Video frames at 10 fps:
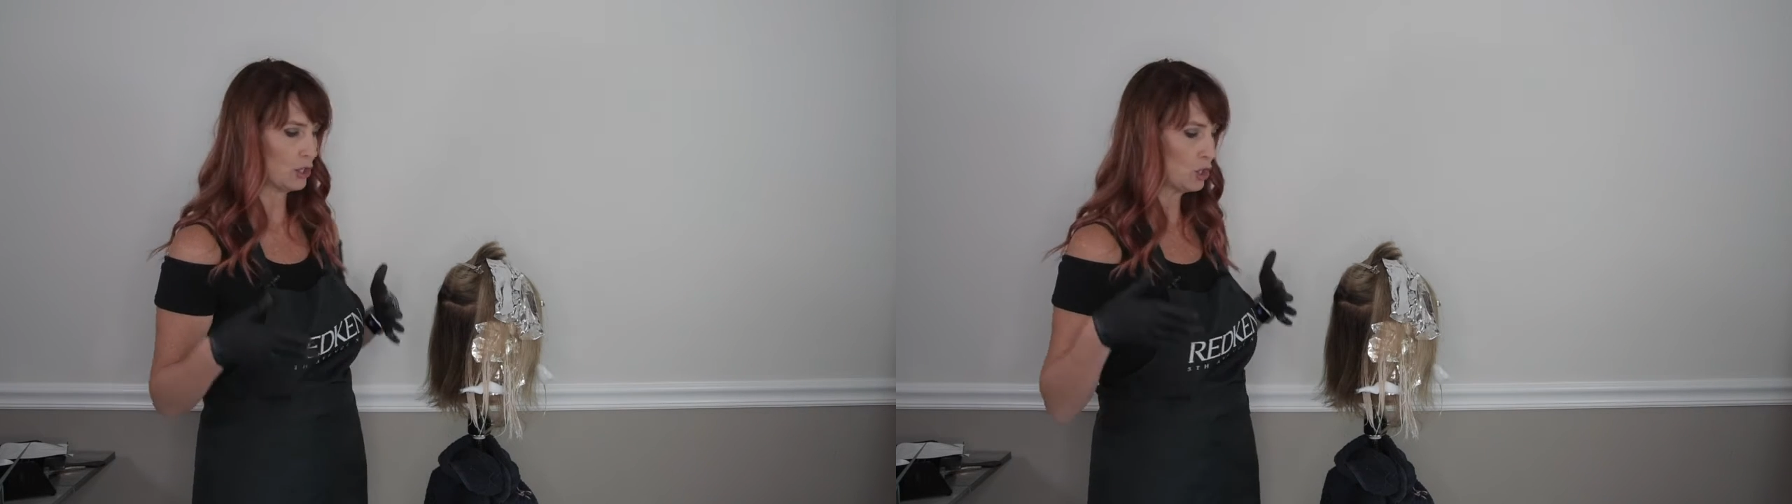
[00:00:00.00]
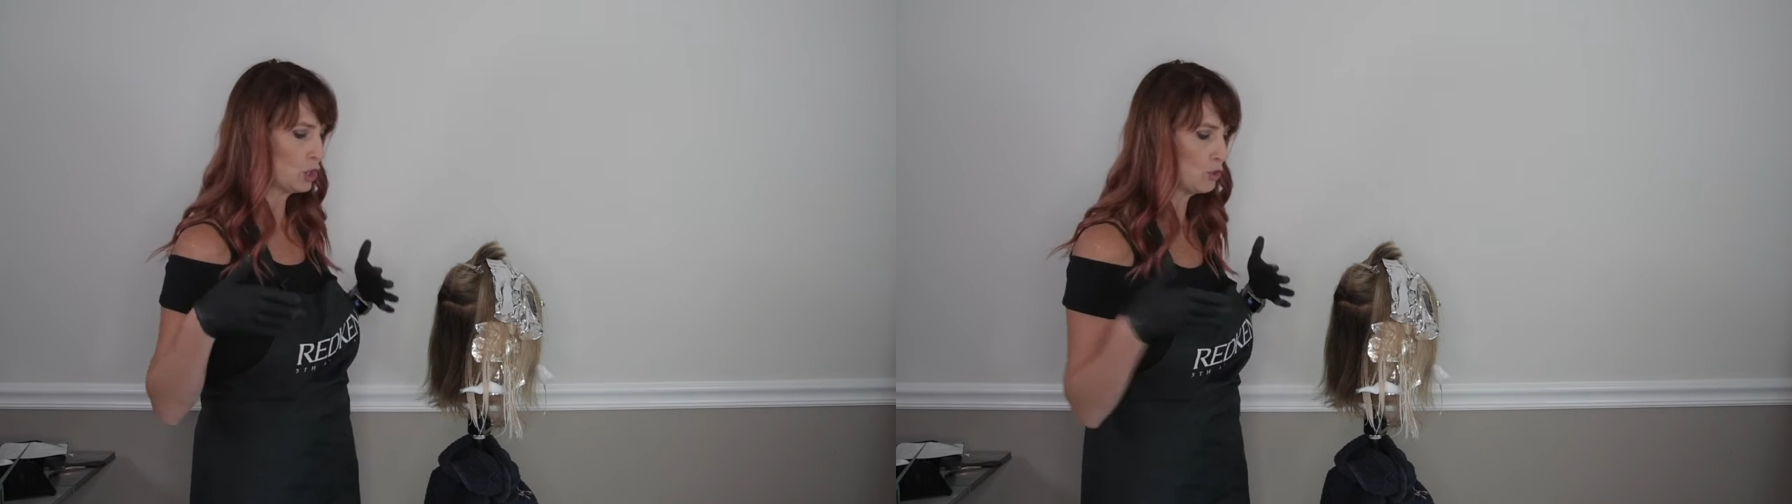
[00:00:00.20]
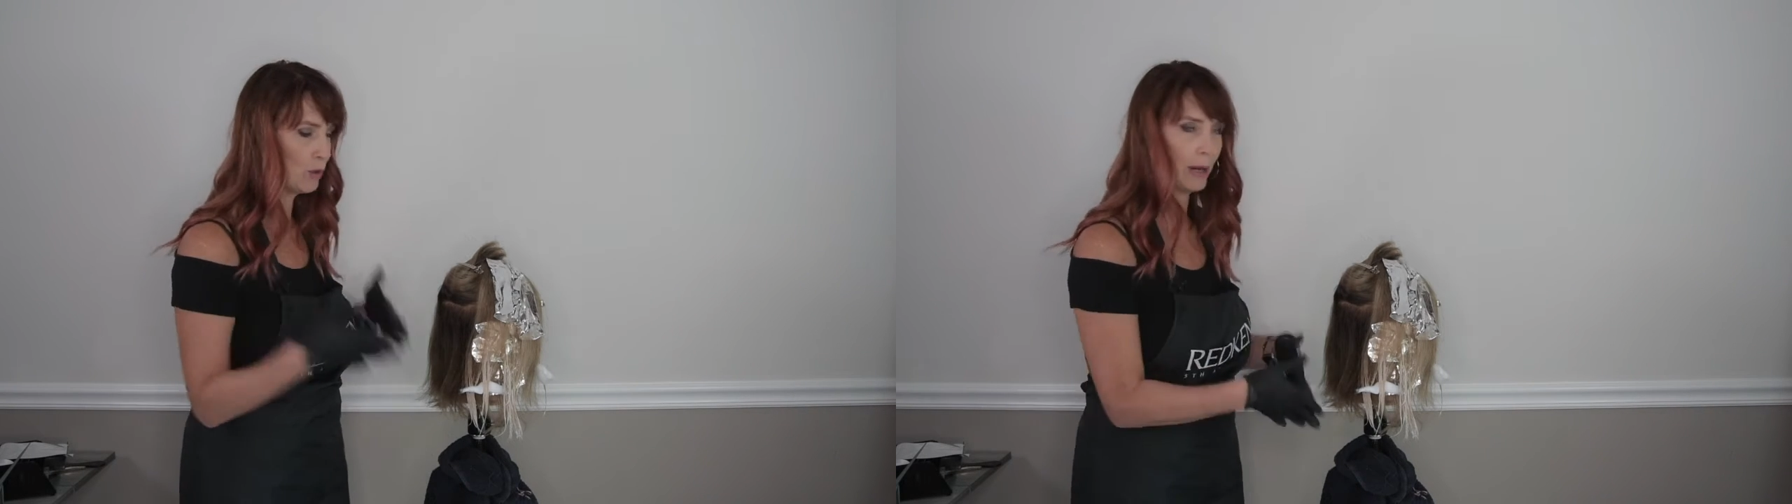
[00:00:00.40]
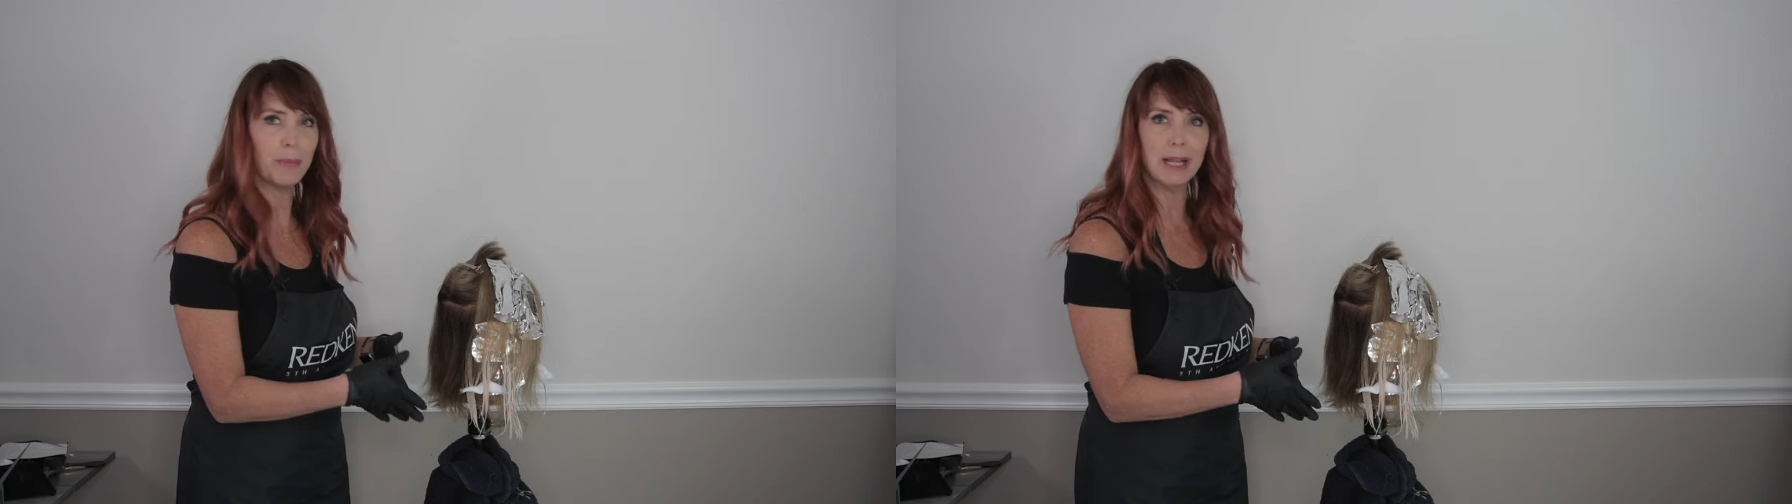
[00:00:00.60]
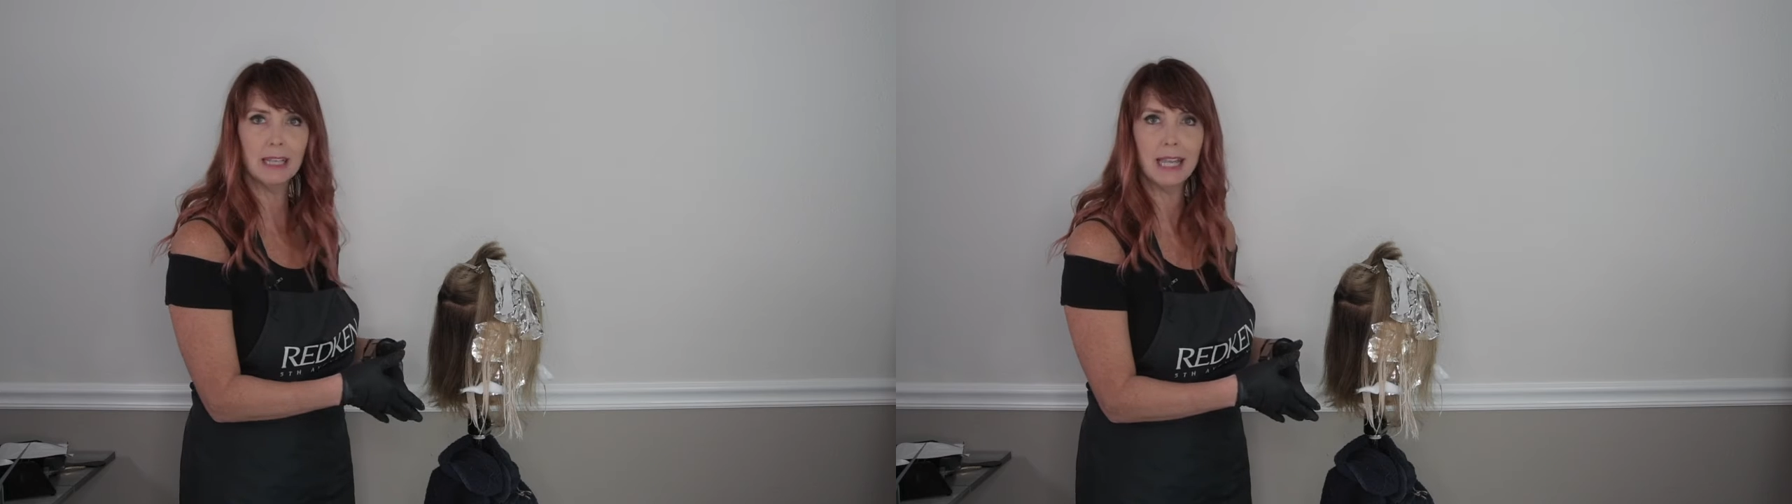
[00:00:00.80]
struck
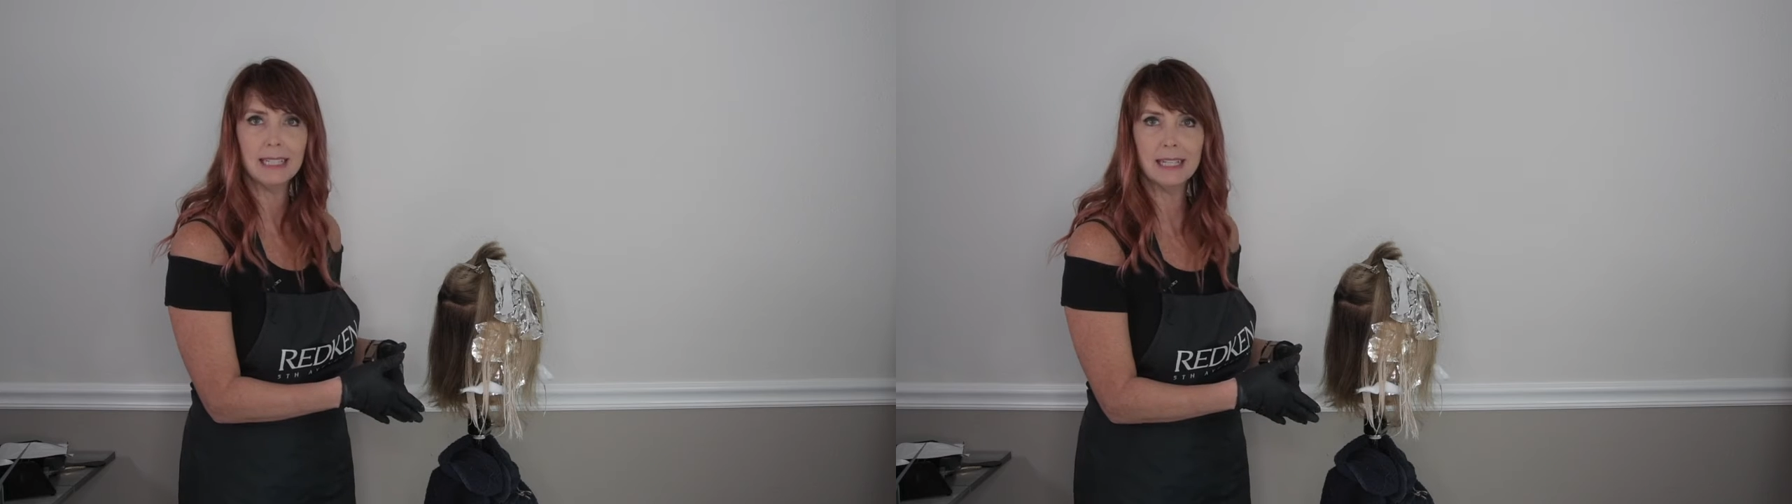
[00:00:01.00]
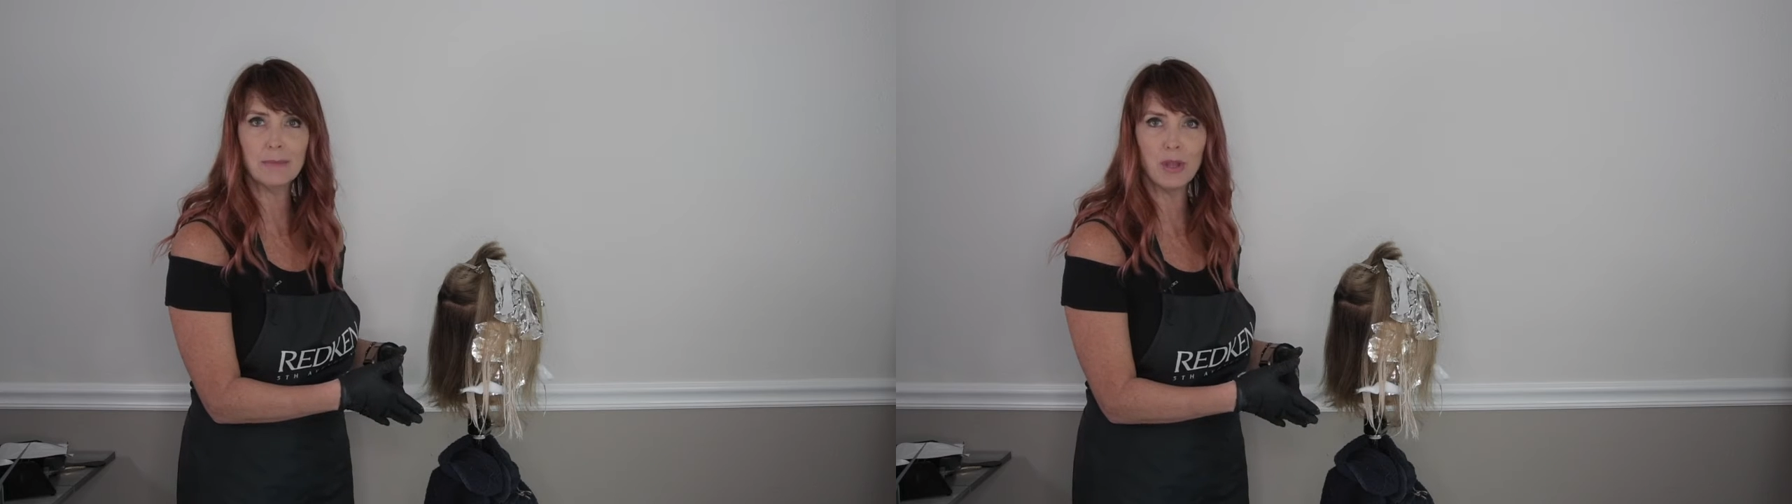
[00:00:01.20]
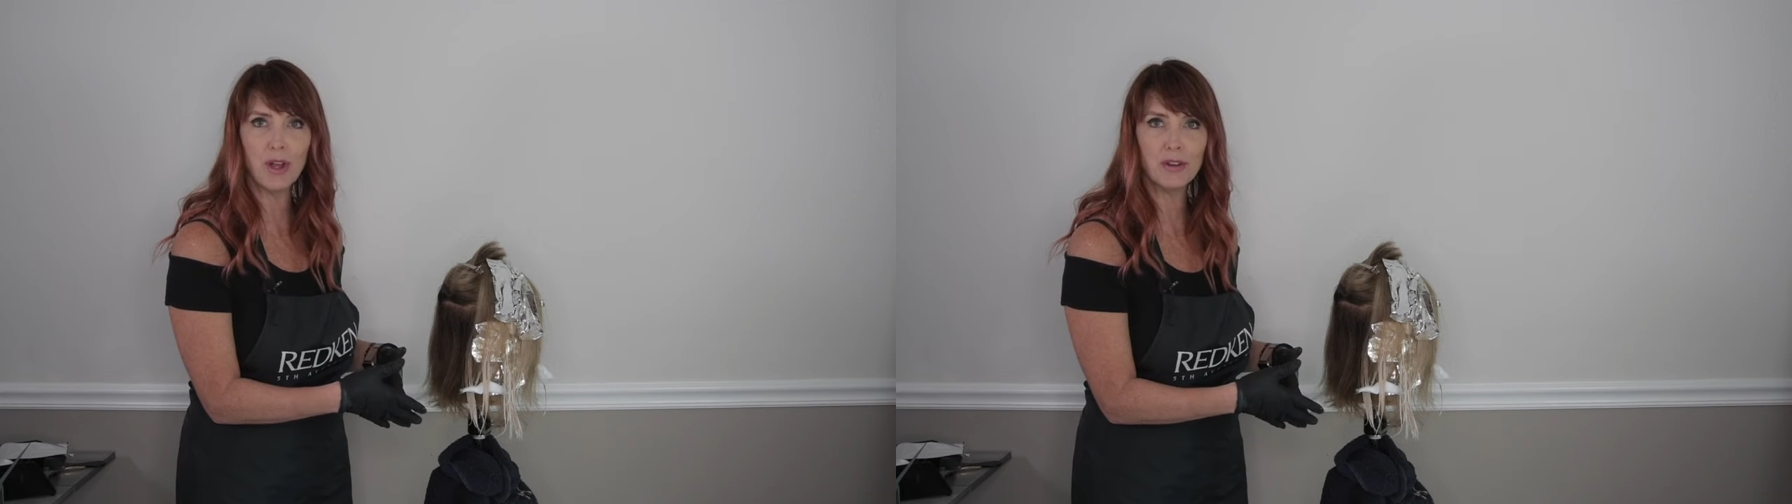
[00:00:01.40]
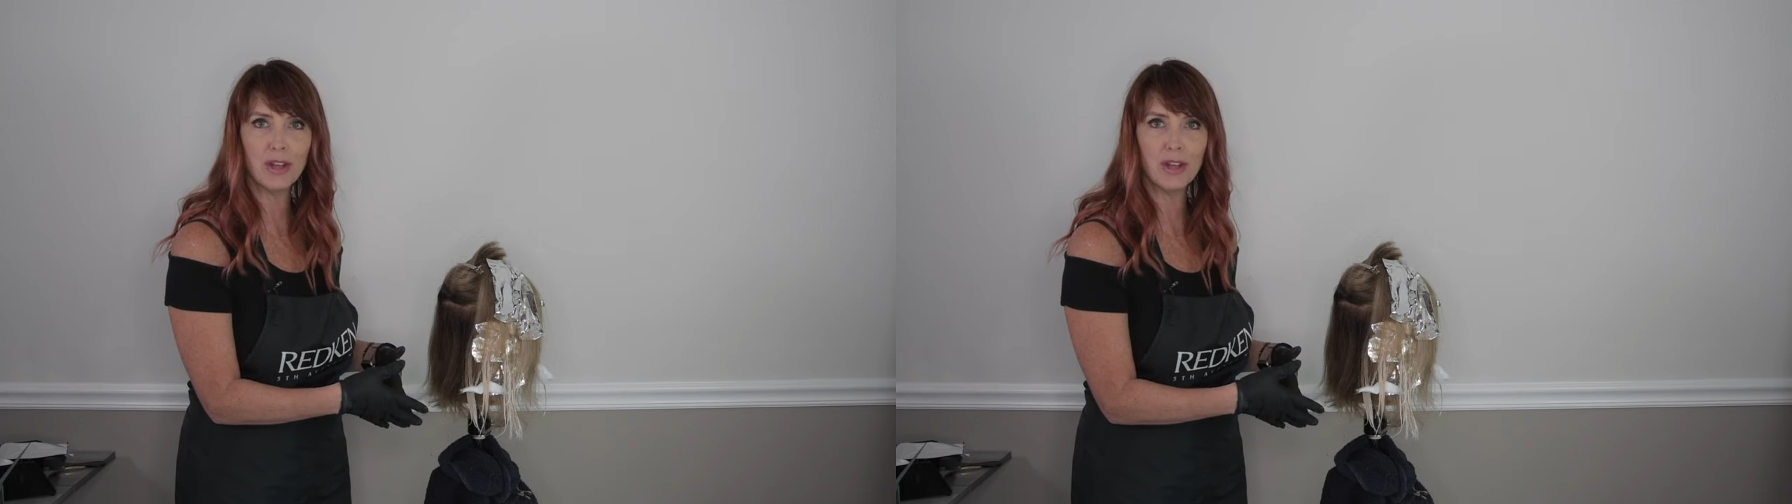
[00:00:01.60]
by a lightning blonde